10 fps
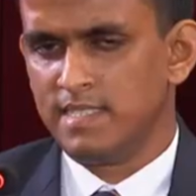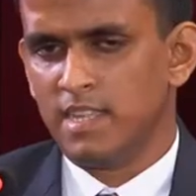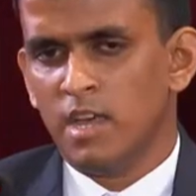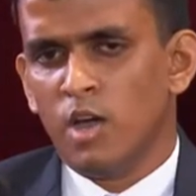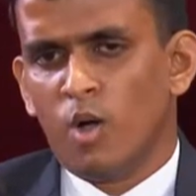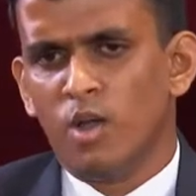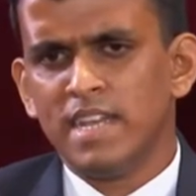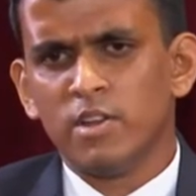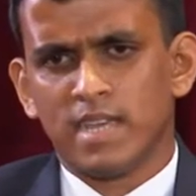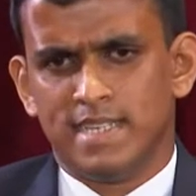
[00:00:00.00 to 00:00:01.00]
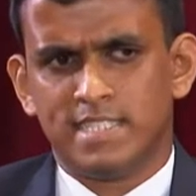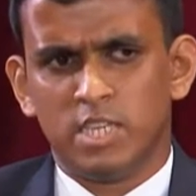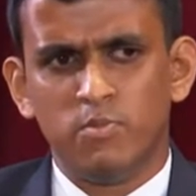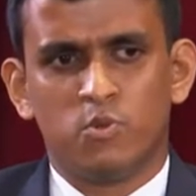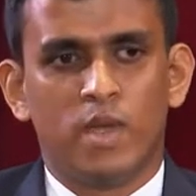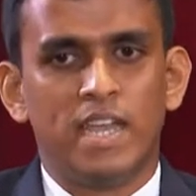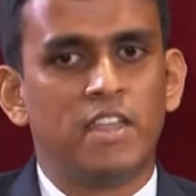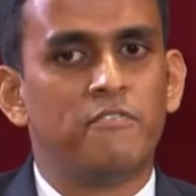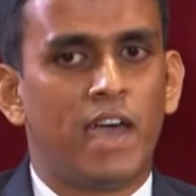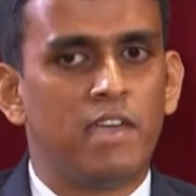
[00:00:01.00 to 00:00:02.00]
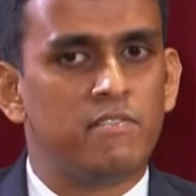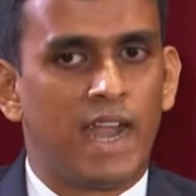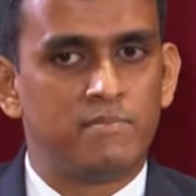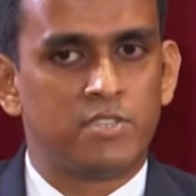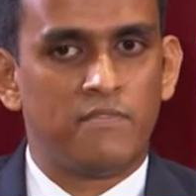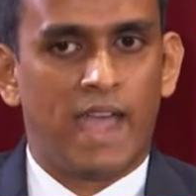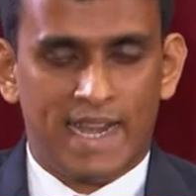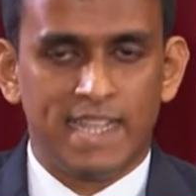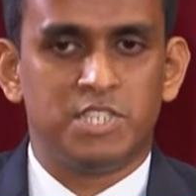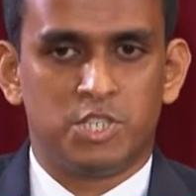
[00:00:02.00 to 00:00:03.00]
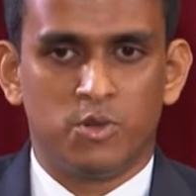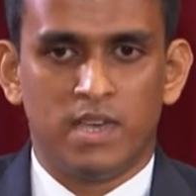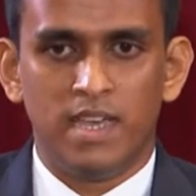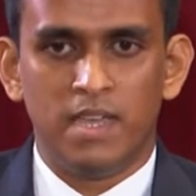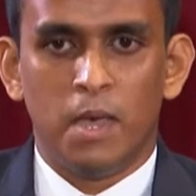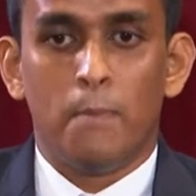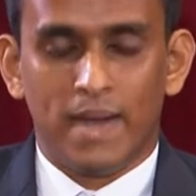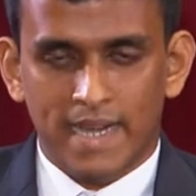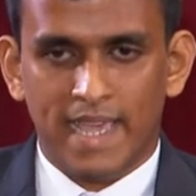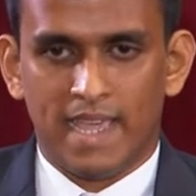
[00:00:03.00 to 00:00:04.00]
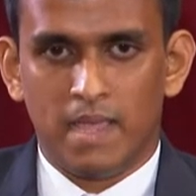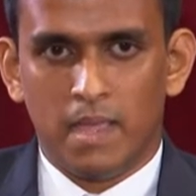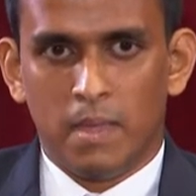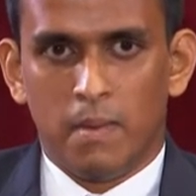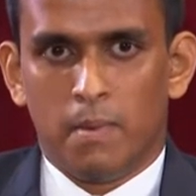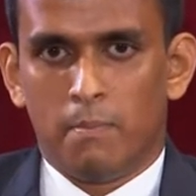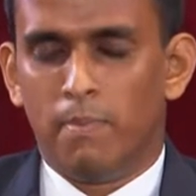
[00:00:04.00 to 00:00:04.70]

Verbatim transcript: only to consume 25 grams of added sugar per day. But